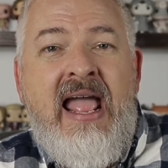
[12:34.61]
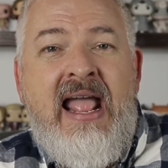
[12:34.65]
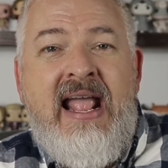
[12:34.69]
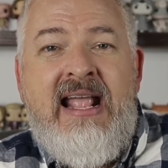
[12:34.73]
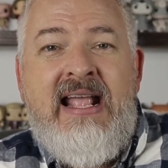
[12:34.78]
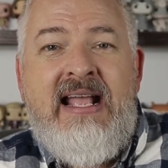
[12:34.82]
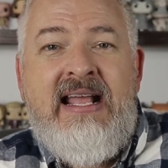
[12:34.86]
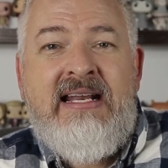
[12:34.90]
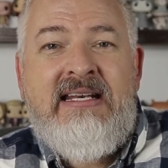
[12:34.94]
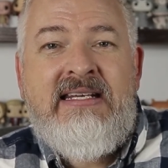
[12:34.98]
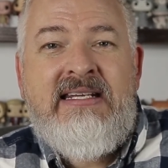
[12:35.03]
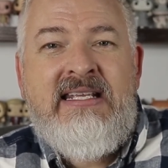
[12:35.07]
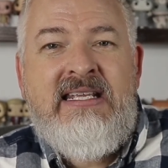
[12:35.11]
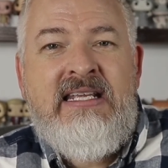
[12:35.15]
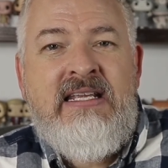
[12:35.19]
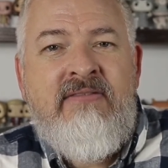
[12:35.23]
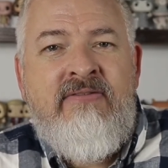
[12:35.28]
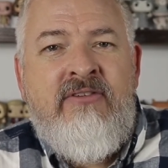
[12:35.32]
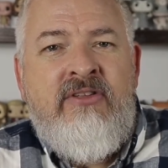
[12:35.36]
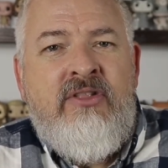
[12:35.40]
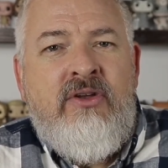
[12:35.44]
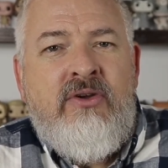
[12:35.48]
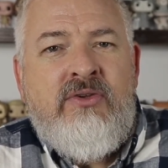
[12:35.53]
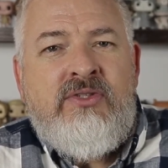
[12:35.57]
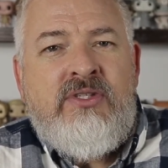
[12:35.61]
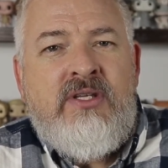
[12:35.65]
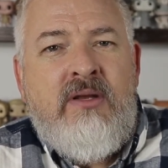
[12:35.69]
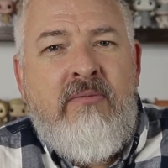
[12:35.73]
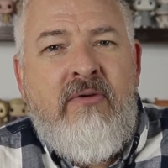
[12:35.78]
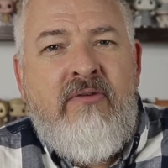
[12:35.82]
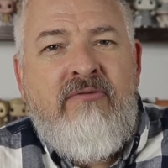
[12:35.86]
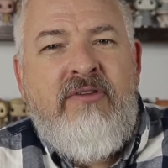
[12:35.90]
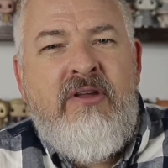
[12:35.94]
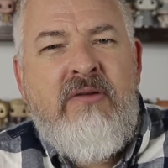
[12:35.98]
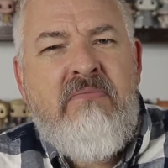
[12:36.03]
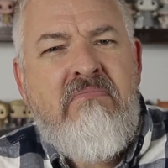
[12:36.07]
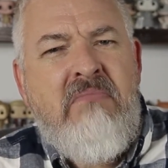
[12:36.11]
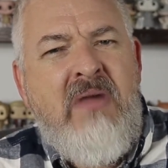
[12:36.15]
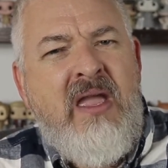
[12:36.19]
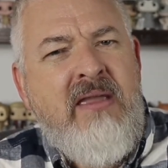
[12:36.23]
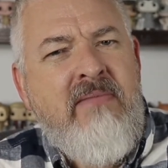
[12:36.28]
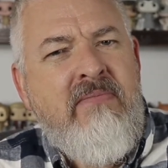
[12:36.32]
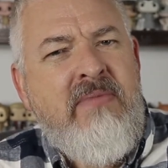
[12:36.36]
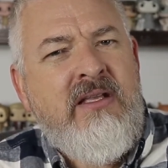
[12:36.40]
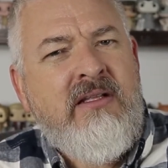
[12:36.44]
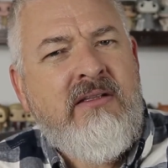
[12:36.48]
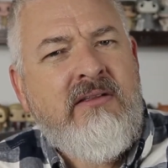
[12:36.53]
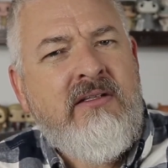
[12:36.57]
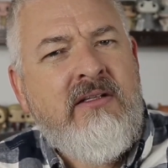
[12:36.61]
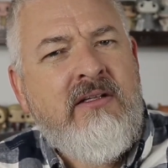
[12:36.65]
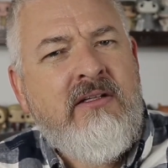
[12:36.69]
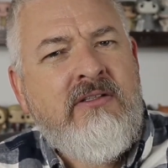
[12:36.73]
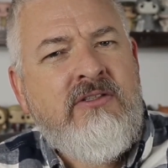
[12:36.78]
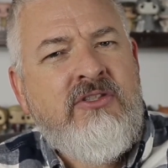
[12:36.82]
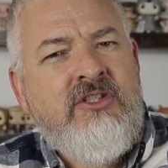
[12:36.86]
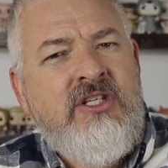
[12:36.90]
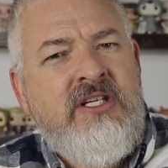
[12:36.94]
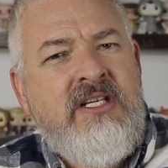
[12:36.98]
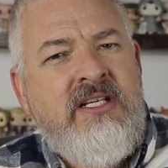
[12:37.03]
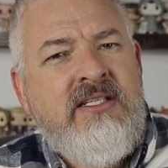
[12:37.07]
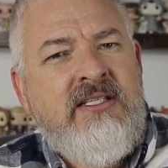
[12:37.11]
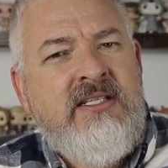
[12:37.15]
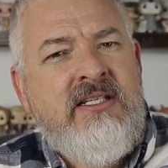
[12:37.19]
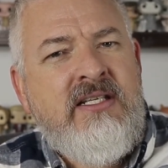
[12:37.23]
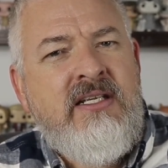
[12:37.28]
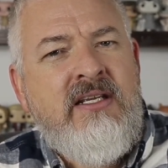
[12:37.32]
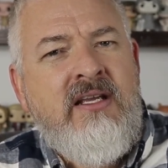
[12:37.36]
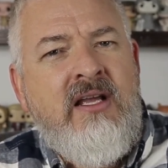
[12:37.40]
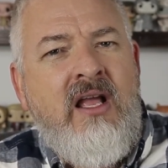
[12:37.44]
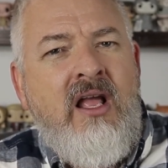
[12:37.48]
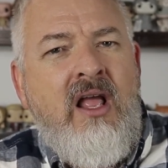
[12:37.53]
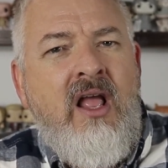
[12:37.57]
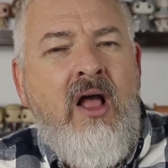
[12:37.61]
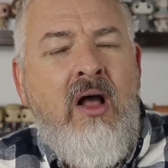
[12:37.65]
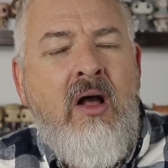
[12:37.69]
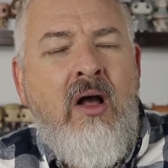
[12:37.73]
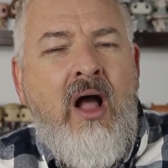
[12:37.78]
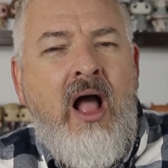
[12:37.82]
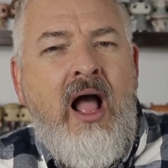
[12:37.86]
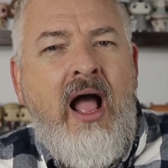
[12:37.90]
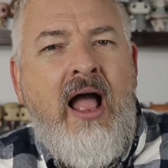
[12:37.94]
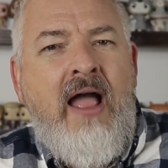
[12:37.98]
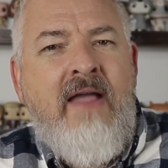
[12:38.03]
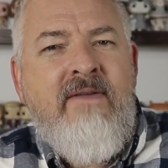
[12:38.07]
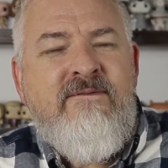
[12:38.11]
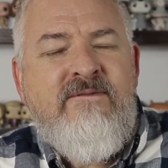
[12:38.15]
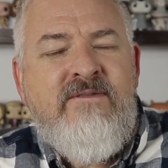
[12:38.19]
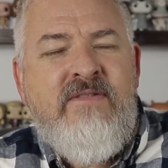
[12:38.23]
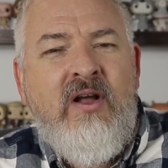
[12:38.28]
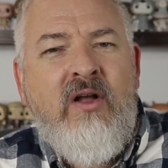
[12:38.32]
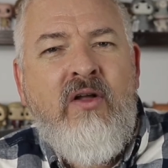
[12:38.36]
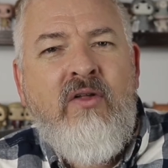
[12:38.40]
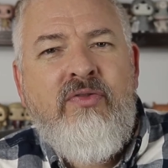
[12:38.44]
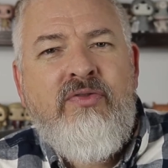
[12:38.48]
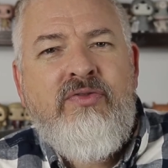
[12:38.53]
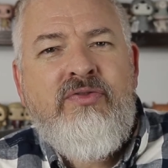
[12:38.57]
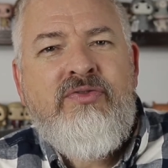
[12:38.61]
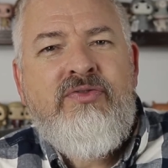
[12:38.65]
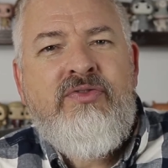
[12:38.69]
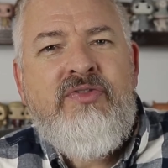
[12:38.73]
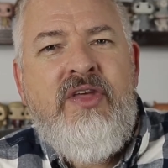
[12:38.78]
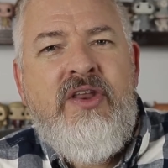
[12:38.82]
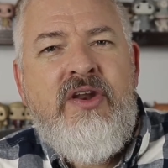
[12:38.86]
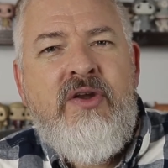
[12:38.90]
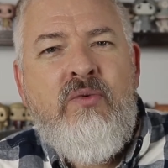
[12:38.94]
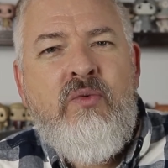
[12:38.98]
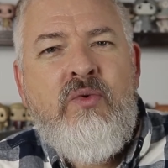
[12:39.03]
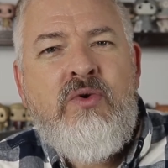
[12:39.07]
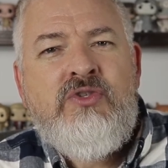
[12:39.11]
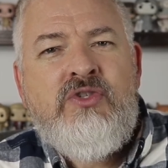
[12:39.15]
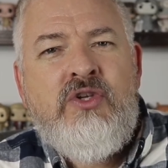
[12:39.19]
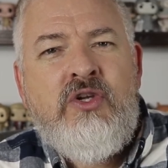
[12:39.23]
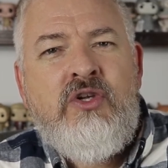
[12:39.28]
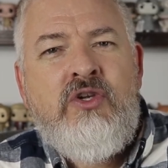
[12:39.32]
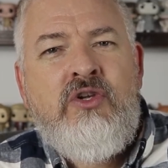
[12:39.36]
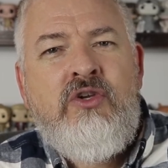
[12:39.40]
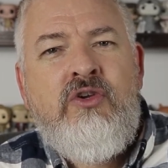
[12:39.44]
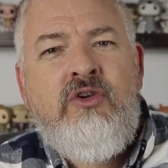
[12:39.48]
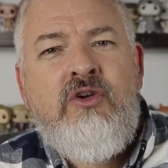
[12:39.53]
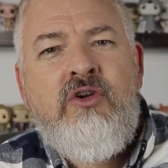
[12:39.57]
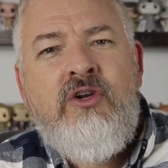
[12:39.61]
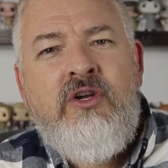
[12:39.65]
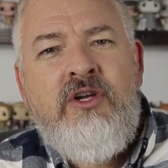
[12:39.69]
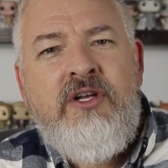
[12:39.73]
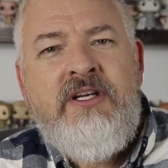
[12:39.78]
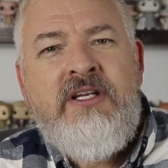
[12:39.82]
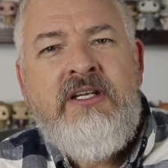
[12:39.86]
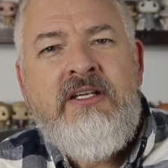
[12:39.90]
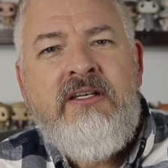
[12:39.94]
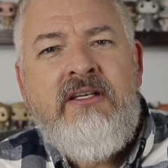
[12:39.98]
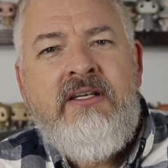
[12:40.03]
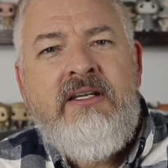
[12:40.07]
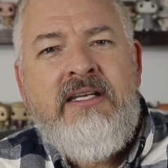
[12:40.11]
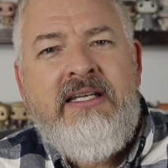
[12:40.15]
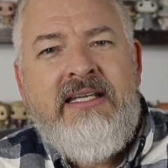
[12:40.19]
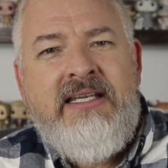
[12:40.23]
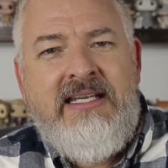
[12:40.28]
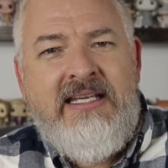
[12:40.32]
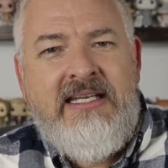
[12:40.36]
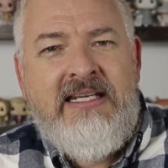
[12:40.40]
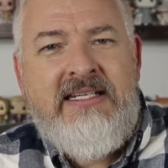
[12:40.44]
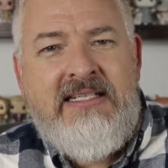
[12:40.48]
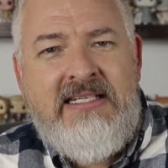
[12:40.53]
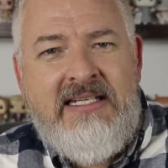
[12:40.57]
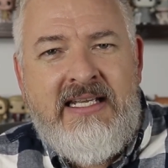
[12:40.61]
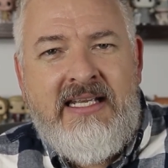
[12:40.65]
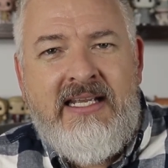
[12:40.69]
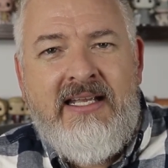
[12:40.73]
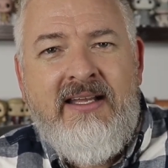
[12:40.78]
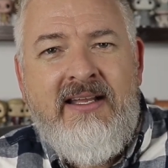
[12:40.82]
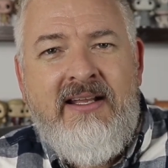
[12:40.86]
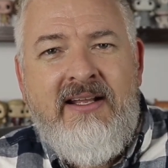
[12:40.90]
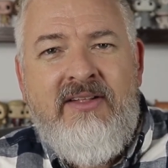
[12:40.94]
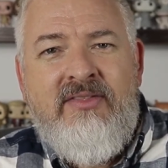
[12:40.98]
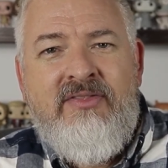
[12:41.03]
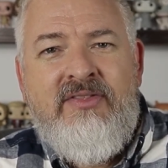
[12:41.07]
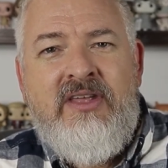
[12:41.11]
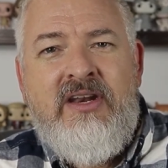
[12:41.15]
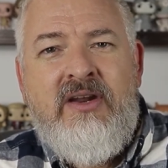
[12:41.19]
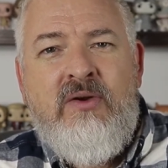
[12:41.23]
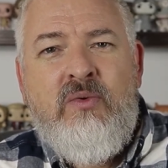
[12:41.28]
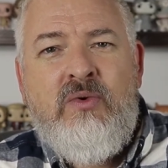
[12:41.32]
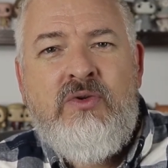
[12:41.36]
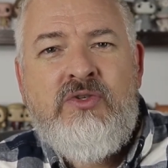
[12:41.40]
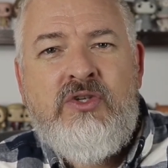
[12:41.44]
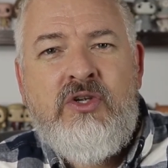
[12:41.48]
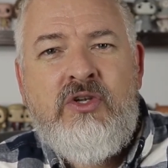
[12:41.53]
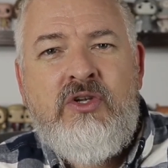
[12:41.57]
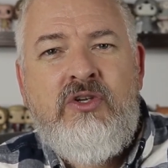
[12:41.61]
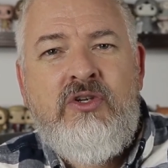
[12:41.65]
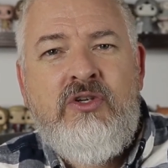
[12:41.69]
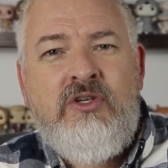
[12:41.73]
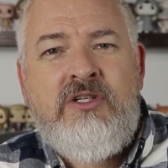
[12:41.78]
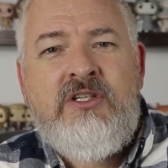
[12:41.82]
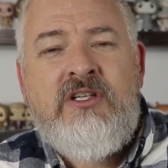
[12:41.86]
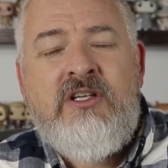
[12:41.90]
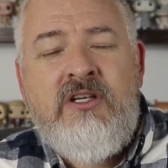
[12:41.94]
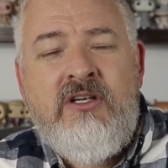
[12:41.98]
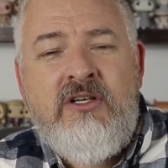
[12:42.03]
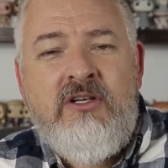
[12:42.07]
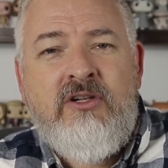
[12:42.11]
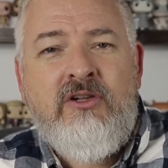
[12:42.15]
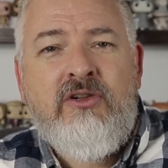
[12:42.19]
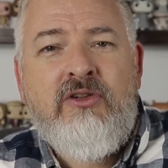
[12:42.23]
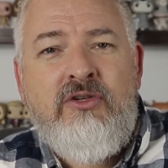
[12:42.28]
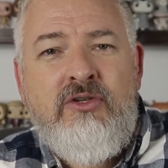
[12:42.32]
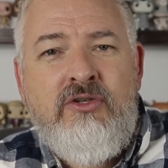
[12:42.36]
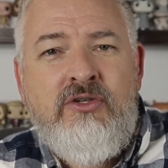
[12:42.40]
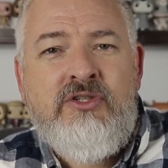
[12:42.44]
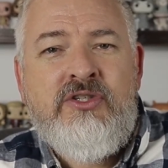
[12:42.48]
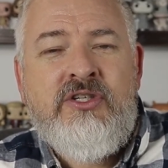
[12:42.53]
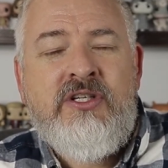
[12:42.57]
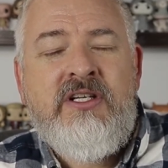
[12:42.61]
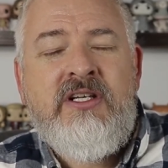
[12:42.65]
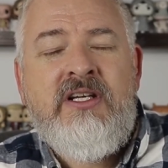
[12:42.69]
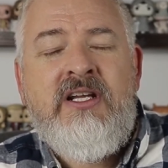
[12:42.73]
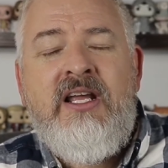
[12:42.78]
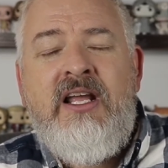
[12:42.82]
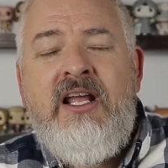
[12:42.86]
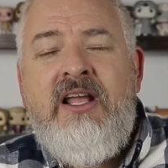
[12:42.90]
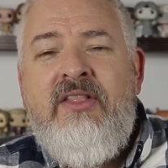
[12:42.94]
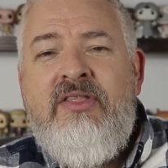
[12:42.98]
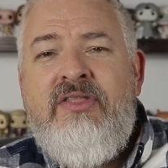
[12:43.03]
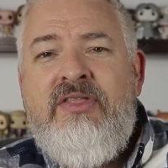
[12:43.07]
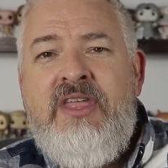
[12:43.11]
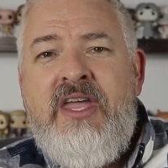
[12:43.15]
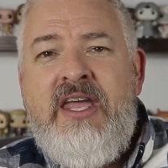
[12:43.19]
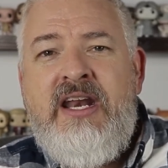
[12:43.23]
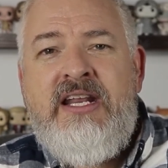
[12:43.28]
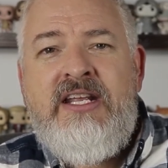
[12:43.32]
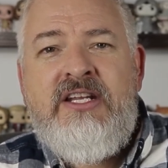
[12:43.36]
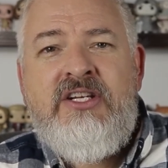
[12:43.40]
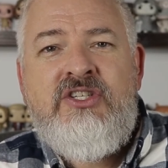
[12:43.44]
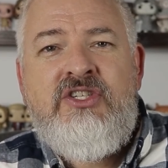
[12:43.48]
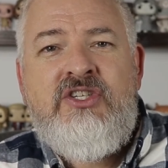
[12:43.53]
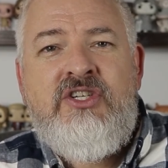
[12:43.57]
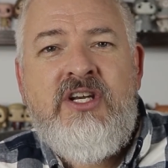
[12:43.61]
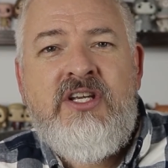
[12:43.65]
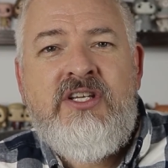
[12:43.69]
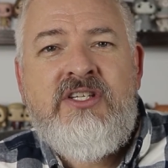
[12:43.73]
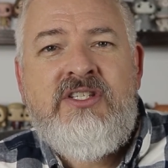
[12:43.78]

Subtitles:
And even though some of it may be a little cheesy, I felt that it was a good ending. That it was a good conclusion, that it